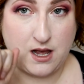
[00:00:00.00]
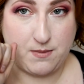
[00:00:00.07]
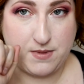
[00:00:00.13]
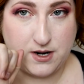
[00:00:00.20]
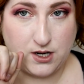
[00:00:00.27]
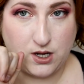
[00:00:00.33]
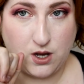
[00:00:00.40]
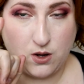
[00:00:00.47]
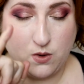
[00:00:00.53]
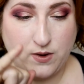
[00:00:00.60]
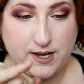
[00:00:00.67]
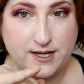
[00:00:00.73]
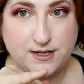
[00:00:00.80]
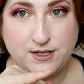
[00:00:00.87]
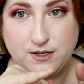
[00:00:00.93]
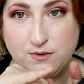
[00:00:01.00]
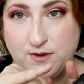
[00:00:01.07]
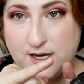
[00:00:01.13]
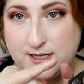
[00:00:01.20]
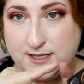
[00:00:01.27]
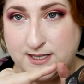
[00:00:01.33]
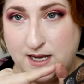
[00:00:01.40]
I'm going to go into
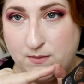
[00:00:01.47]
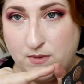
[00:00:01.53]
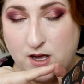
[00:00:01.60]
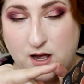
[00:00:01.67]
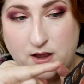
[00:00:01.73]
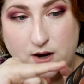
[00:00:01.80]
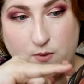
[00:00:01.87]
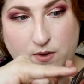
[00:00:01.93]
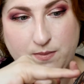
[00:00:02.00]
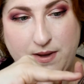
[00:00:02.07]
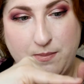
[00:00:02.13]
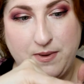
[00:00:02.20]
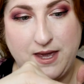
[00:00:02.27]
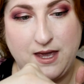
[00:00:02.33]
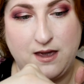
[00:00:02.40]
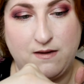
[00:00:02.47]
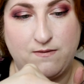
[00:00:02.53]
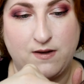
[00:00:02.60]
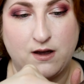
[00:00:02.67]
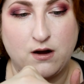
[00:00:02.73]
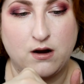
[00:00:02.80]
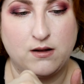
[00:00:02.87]
that same color with my pinky
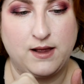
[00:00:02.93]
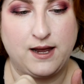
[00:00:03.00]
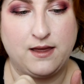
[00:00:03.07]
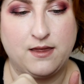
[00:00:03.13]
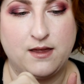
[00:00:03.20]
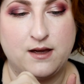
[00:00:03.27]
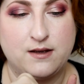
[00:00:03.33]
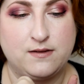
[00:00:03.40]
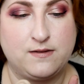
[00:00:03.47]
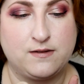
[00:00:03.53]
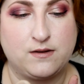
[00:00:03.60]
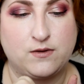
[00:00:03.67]
finger like this.